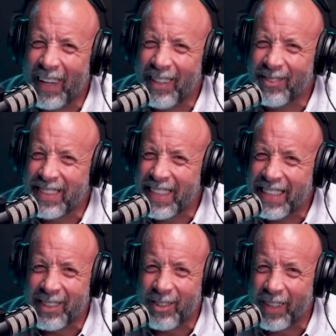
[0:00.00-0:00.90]
I don't
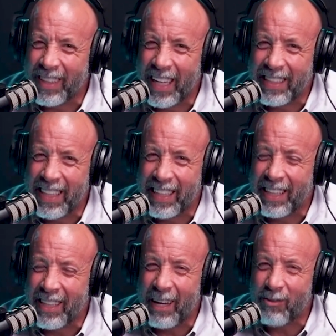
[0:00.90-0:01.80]
sense they're authentic.
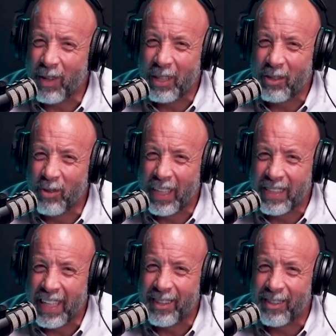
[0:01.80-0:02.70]
They're not really who they
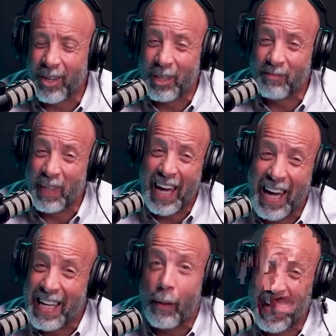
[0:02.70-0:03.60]
say you are,
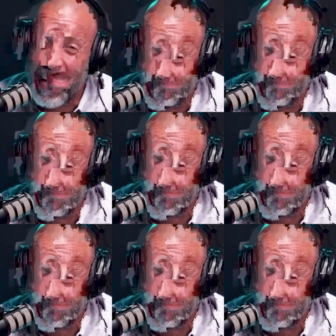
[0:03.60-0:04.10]
and I'm out.